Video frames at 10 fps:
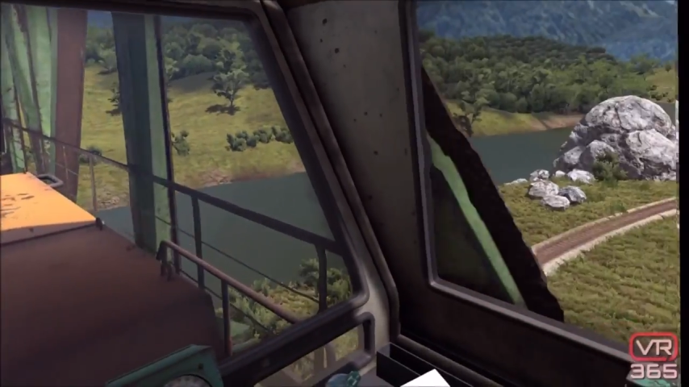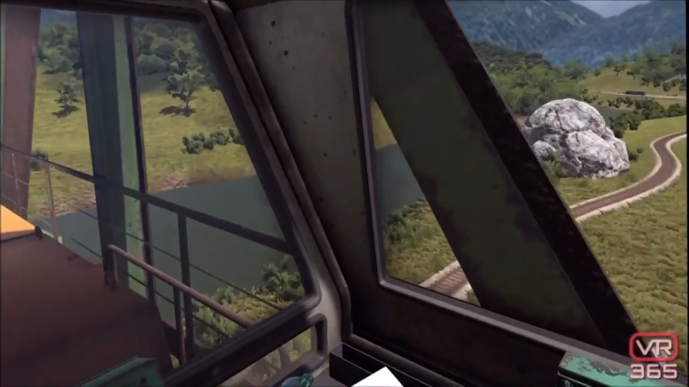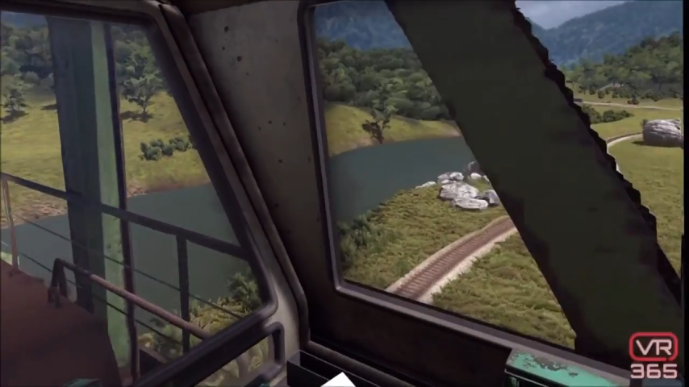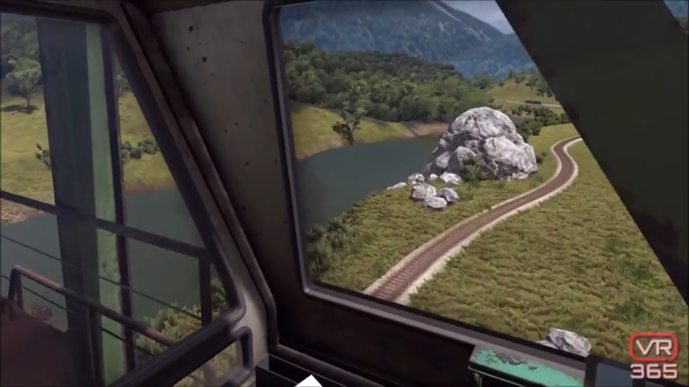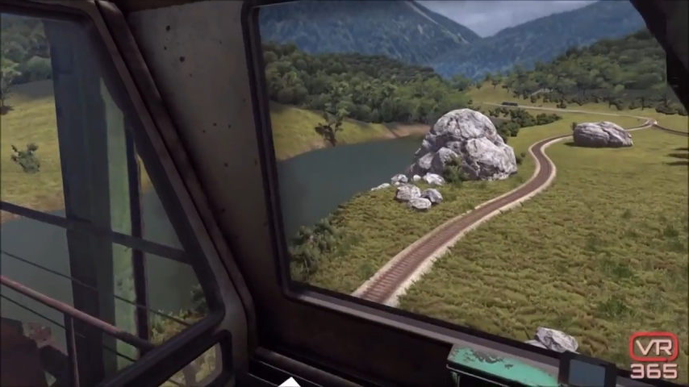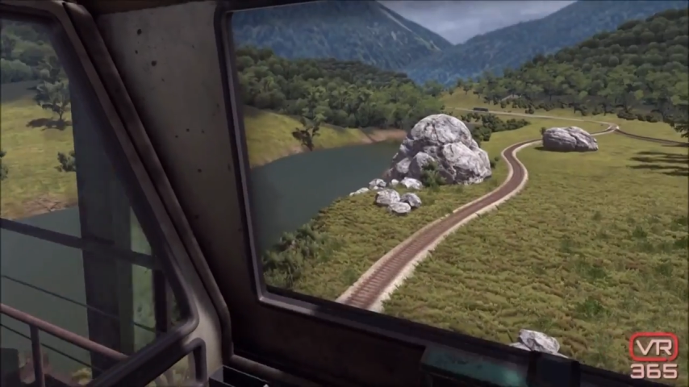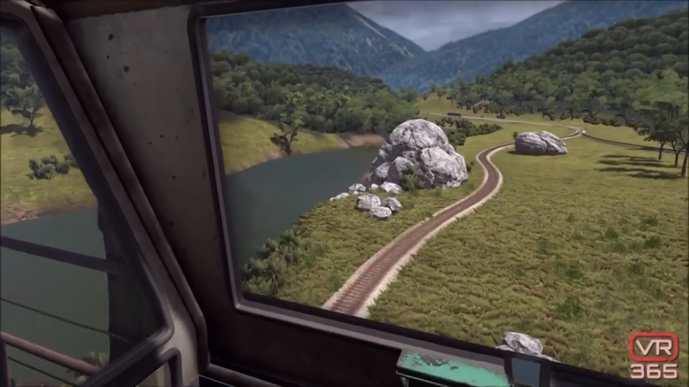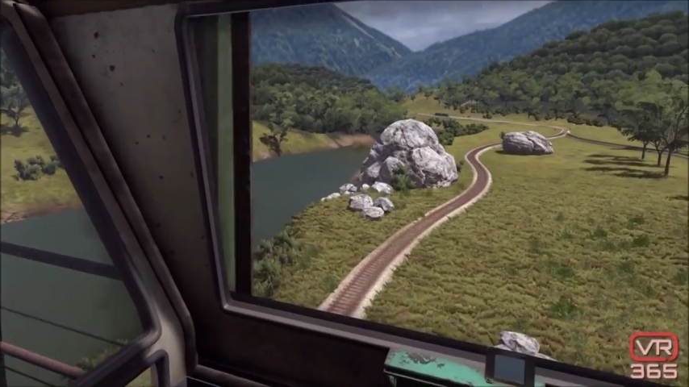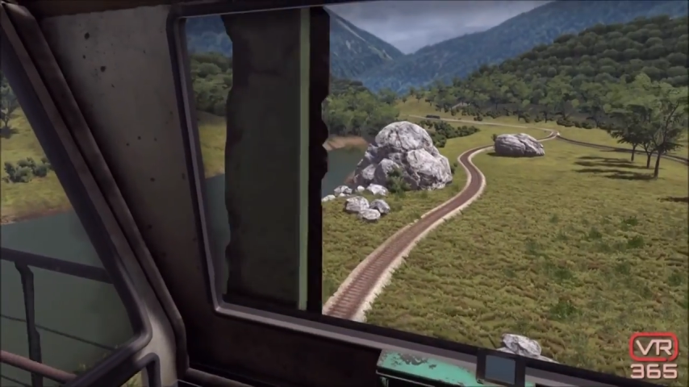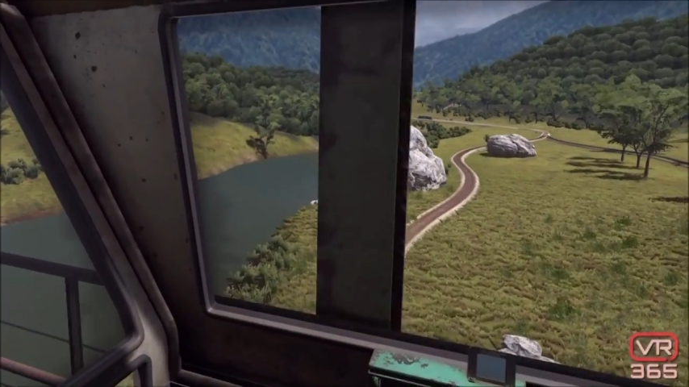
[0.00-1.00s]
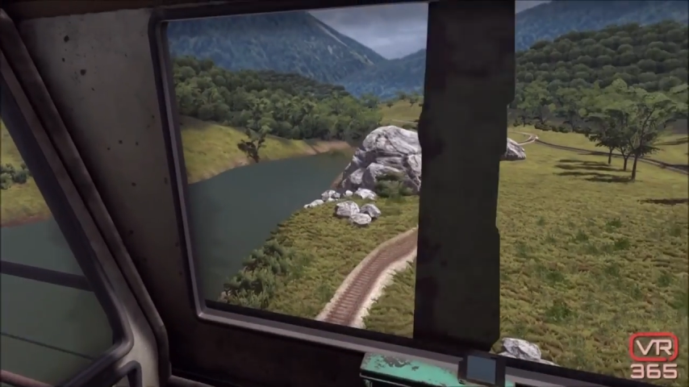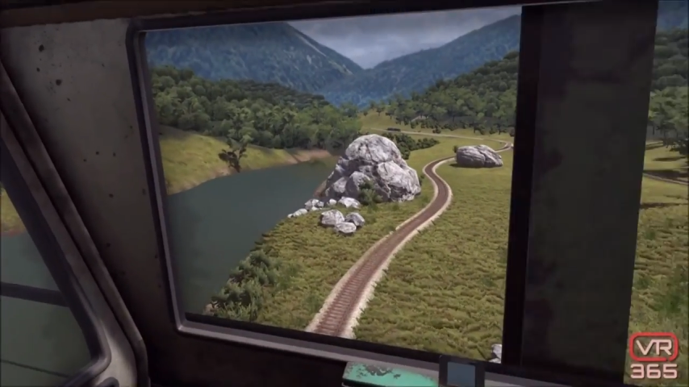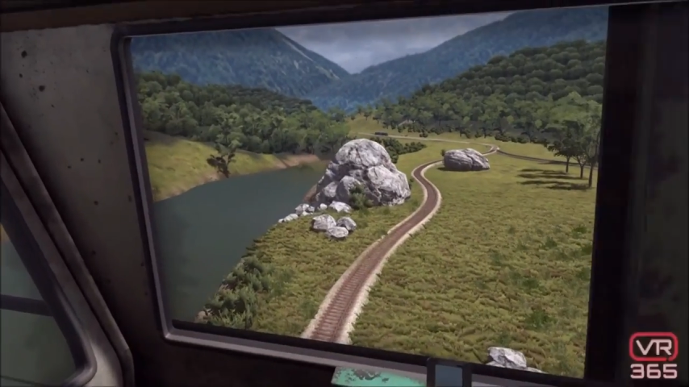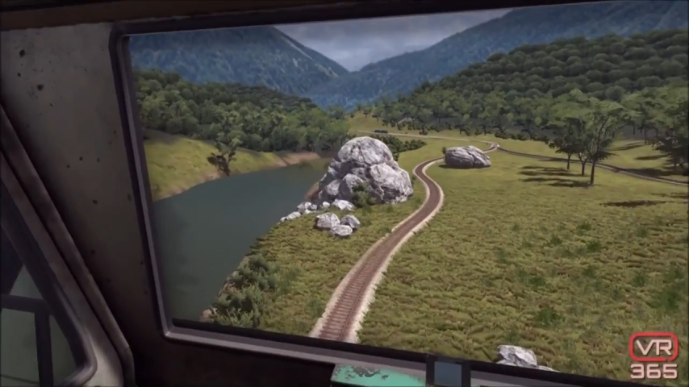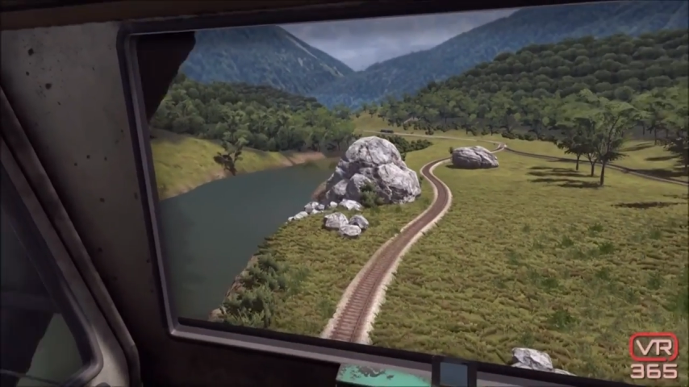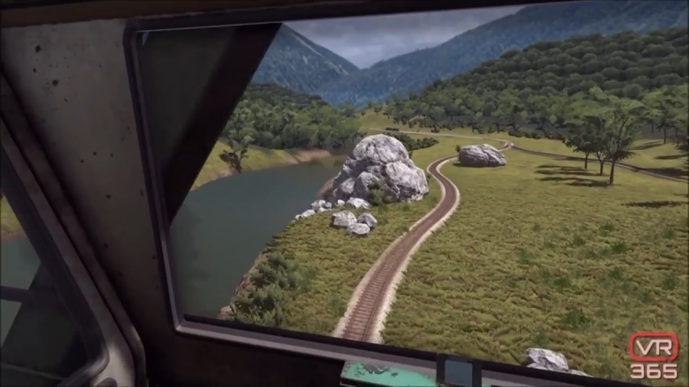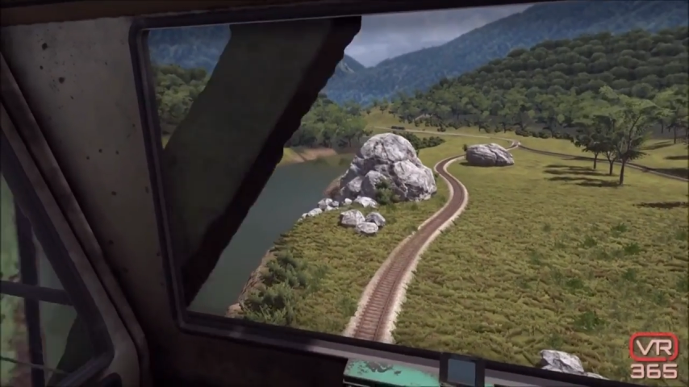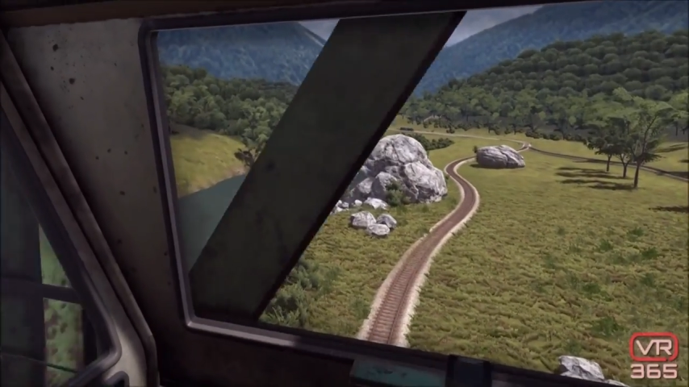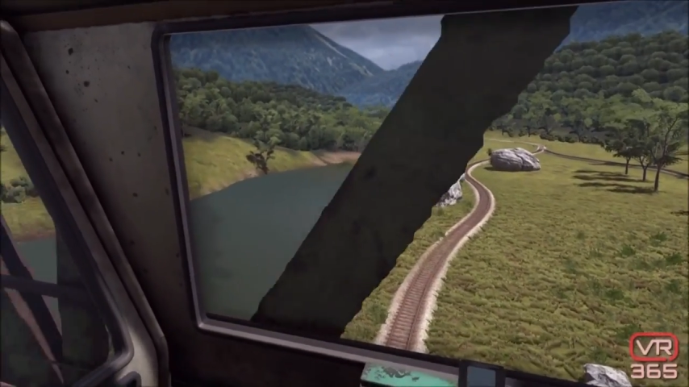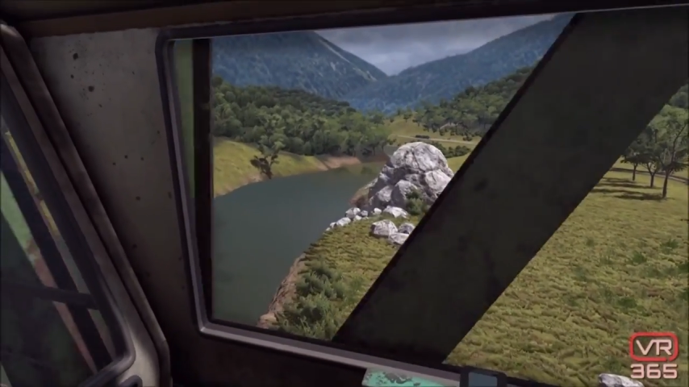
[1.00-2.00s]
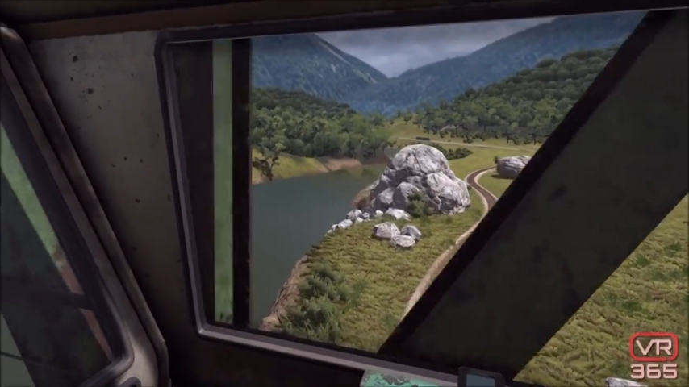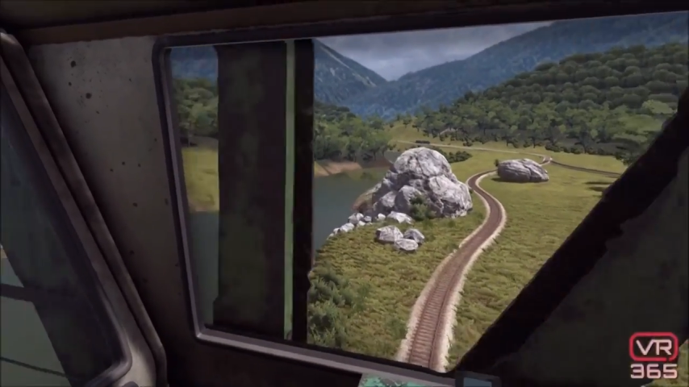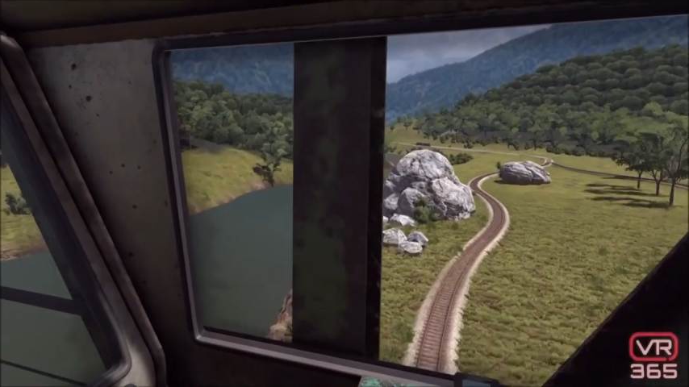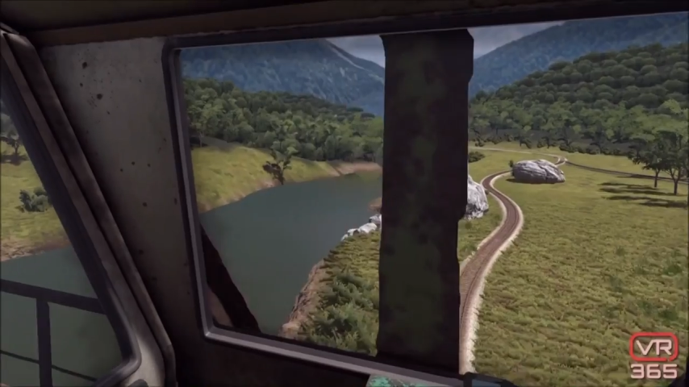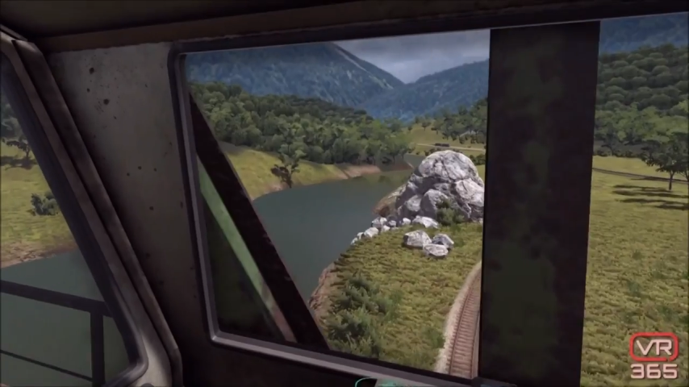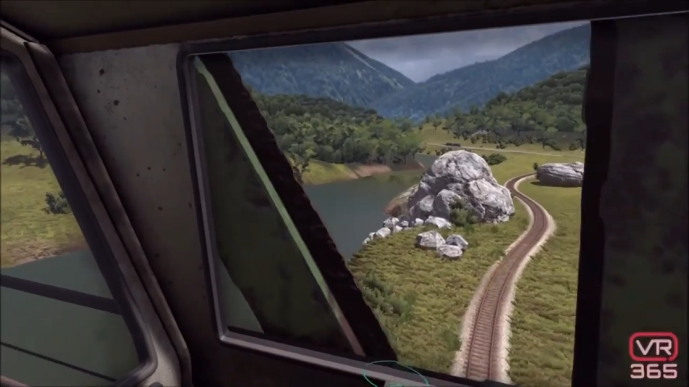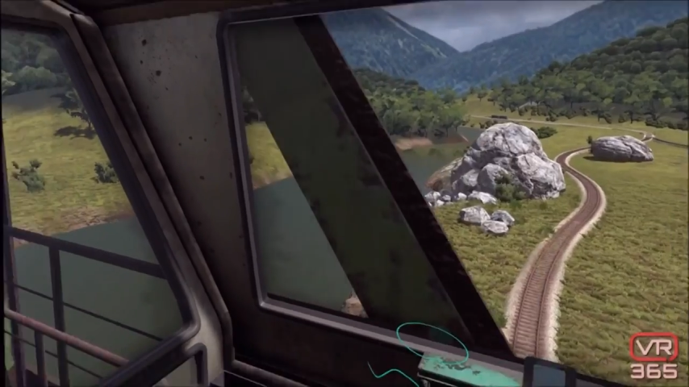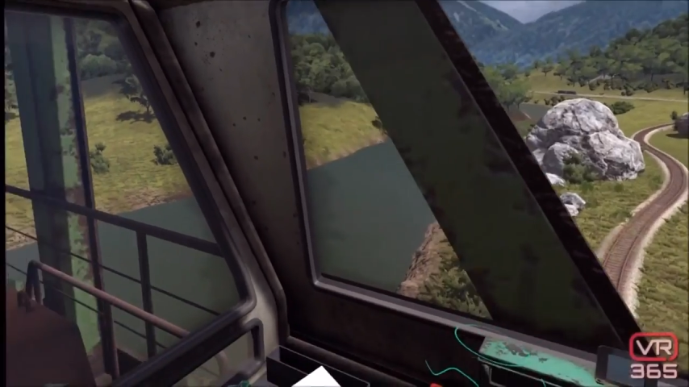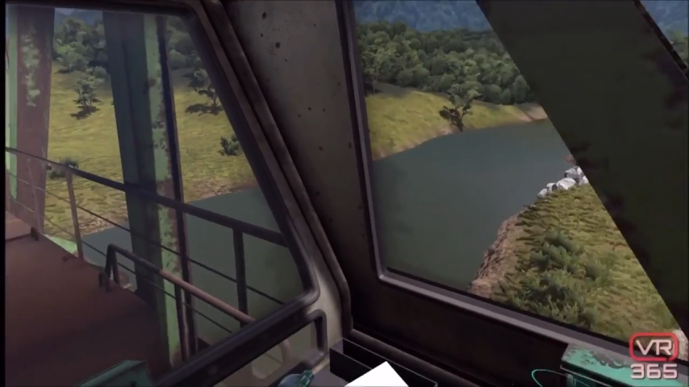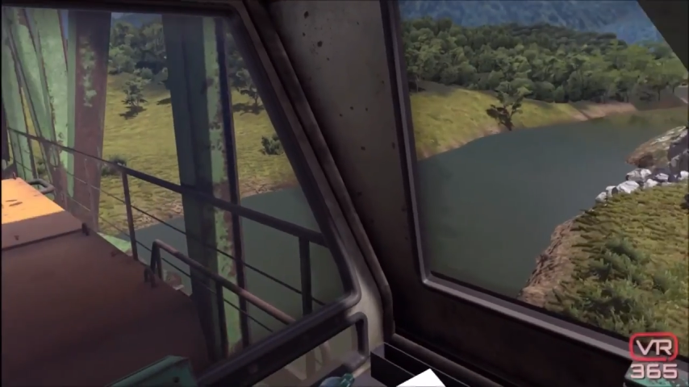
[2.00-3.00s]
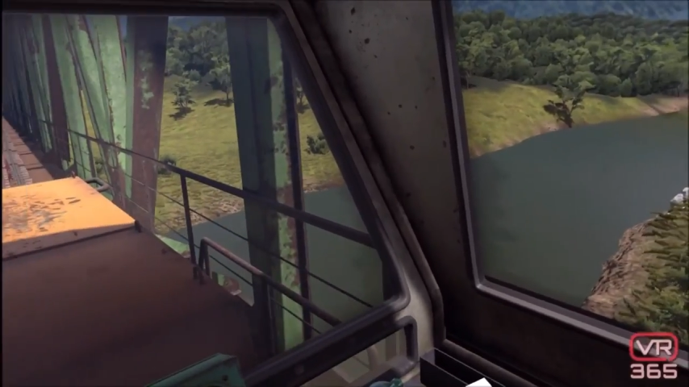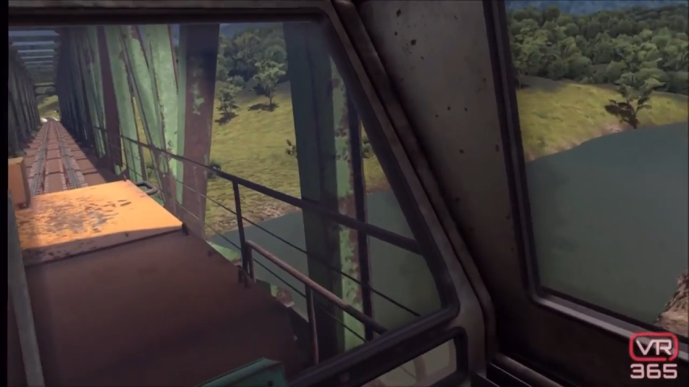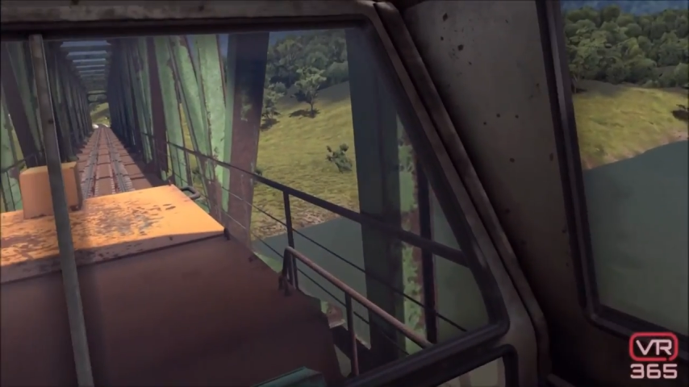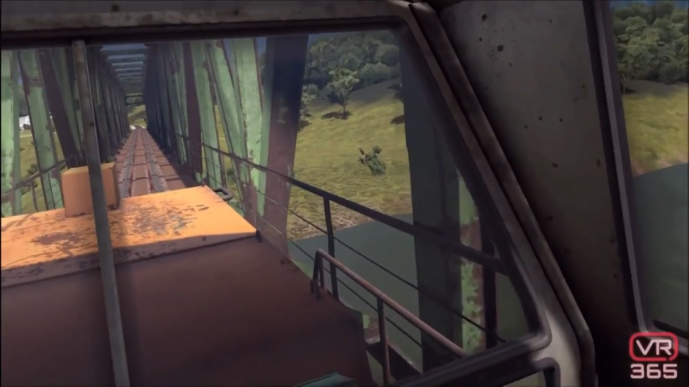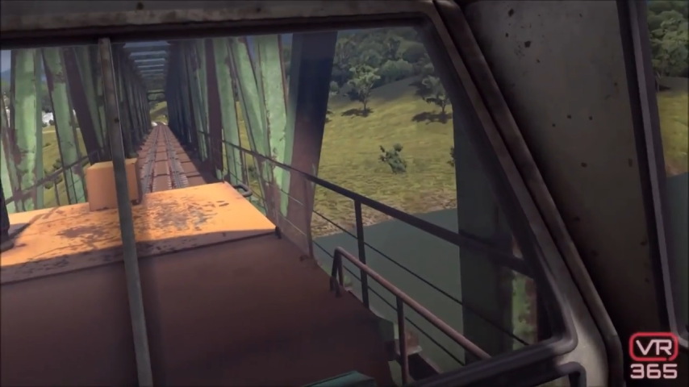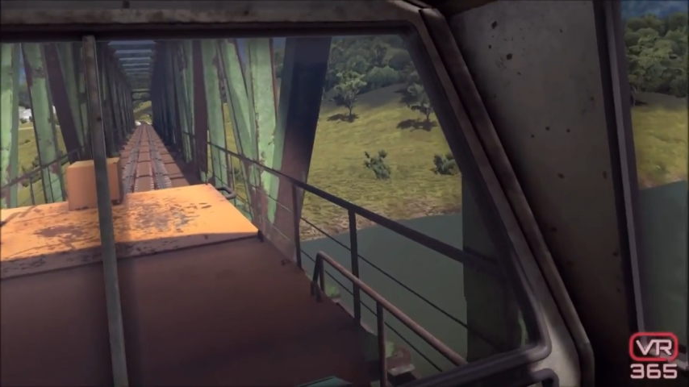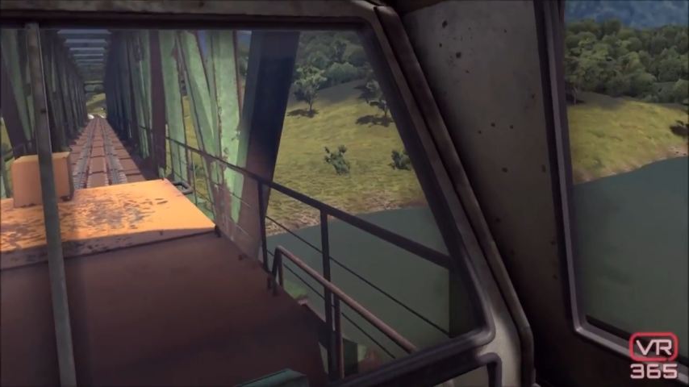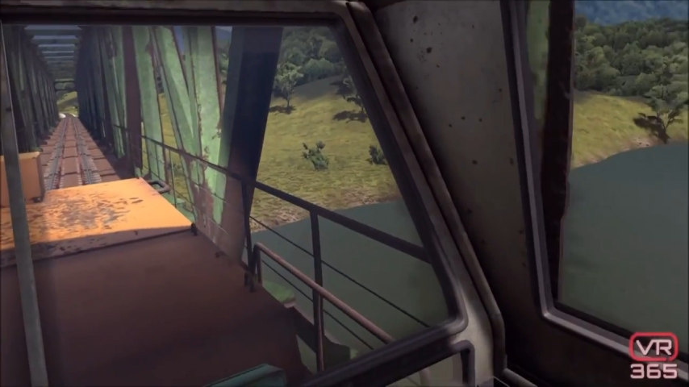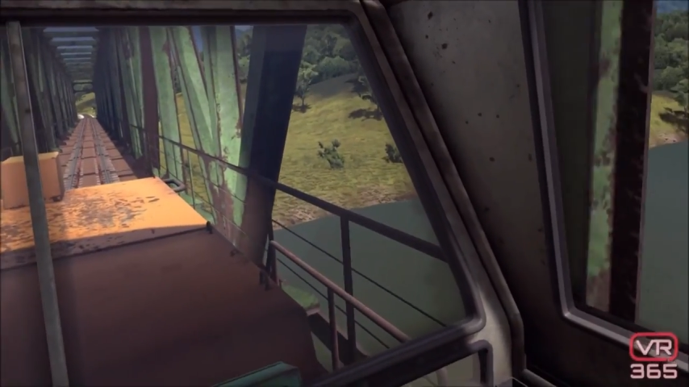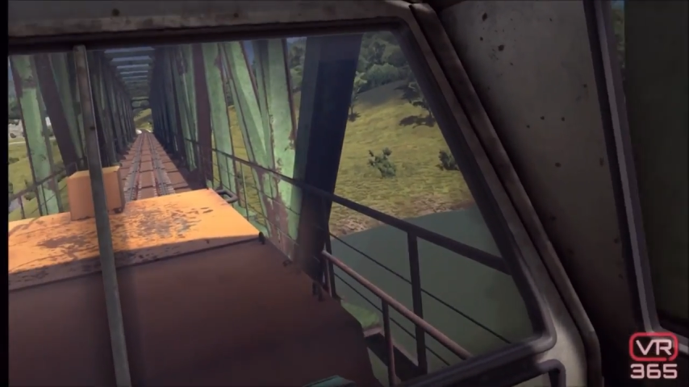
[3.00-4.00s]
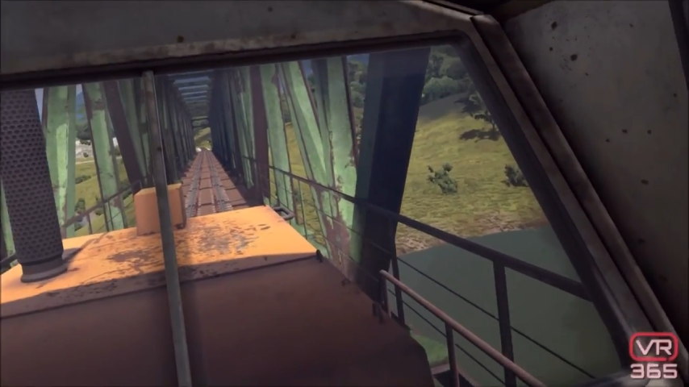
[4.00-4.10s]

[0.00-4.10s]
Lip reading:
Nobody's mouth can be seen.